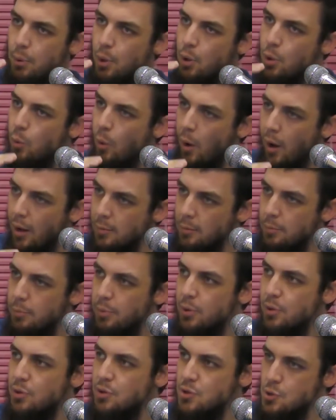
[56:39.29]
Book
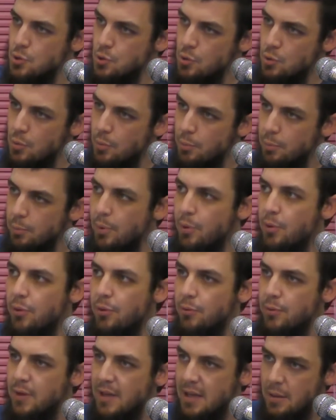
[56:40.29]
1, Book 2,
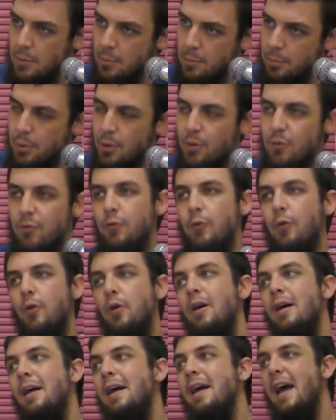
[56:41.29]
Book 3, Book
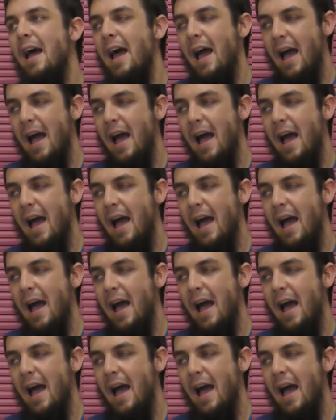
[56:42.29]
4.